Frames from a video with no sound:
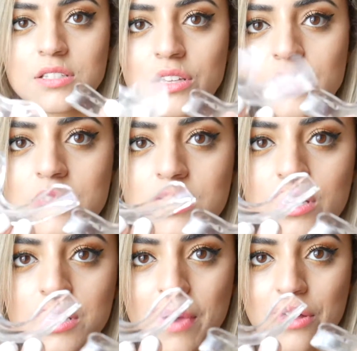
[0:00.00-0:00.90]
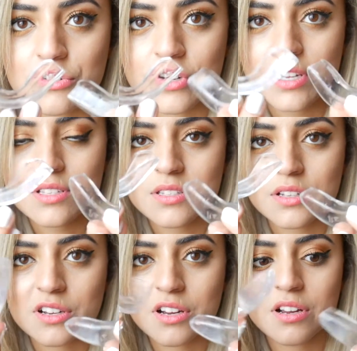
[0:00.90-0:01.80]
so these are the mouth trays.
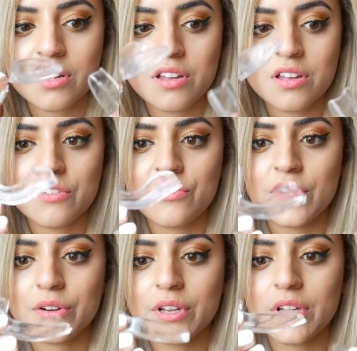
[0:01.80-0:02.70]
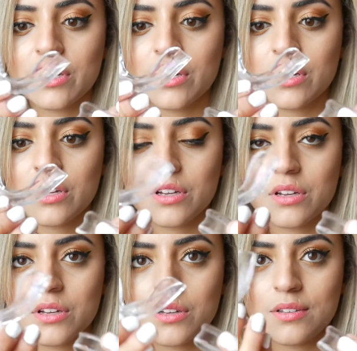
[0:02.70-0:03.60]
They're very
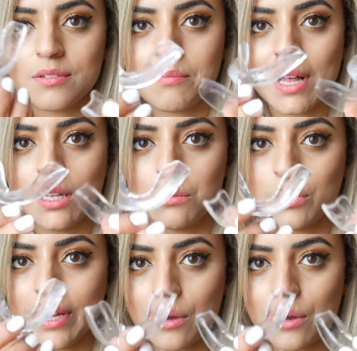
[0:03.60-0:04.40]
malleable now.